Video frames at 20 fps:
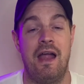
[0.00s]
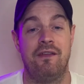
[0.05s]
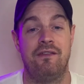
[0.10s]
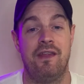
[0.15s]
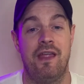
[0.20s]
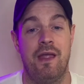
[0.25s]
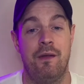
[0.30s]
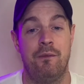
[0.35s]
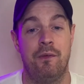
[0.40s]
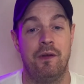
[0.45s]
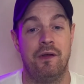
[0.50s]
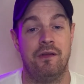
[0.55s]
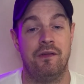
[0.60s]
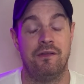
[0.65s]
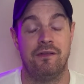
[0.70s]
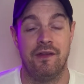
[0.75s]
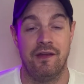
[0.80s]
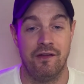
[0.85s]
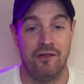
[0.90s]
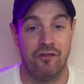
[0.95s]

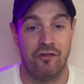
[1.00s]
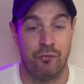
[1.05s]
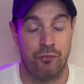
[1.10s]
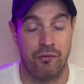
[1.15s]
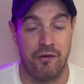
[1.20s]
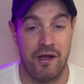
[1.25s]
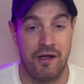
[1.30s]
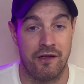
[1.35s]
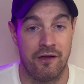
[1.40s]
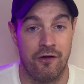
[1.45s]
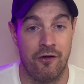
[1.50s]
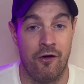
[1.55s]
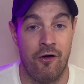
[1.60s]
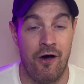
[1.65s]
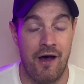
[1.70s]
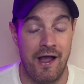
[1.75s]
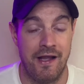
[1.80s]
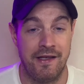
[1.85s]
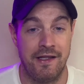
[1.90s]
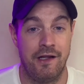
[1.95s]
Damon didn't break the
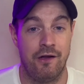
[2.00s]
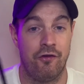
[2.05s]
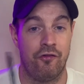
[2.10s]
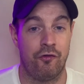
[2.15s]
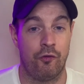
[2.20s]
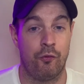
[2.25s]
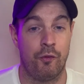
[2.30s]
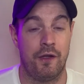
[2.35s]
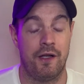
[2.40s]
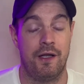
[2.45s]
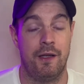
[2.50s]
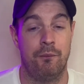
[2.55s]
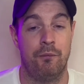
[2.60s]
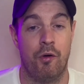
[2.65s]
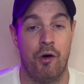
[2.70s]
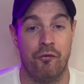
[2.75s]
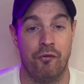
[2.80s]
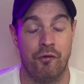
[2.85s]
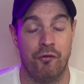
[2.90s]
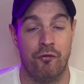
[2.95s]
law, and here's a quick clip
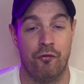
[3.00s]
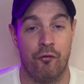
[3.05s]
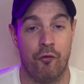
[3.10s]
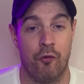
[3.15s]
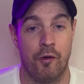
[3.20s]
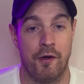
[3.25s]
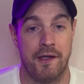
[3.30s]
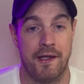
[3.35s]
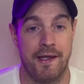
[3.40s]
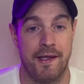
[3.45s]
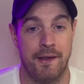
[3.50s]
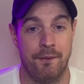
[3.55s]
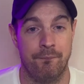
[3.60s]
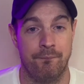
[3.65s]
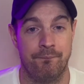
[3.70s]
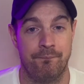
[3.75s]
of it for ye.